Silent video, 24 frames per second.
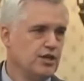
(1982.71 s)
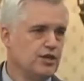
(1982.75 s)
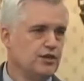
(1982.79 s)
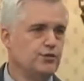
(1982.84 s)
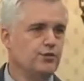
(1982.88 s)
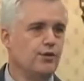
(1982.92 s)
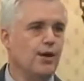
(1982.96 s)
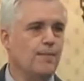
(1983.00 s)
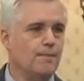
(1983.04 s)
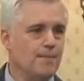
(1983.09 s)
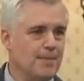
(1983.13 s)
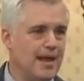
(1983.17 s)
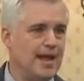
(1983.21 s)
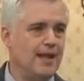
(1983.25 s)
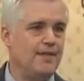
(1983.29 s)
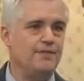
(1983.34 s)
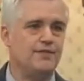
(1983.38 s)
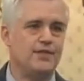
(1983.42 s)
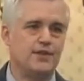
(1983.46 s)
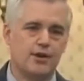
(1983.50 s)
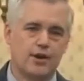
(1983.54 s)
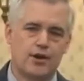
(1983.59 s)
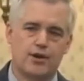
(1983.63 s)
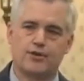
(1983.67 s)
to
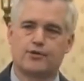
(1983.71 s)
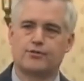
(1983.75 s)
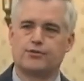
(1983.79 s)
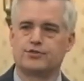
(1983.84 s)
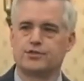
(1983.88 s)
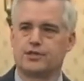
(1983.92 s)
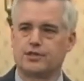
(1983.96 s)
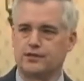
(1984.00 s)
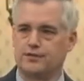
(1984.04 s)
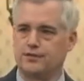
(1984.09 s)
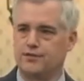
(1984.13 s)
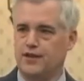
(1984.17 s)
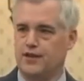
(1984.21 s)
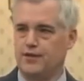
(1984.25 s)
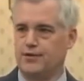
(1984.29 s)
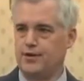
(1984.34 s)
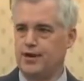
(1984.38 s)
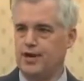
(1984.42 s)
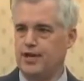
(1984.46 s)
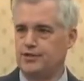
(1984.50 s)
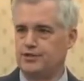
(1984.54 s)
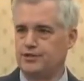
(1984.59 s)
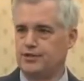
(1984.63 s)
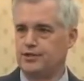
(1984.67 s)
amend the Articles of
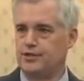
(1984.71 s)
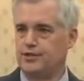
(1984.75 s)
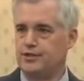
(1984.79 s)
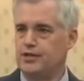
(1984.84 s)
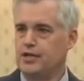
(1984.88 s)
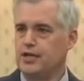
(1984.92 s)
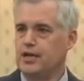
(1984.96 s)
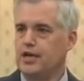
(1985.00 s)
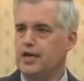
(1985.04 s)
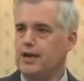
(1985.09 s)
Confederation,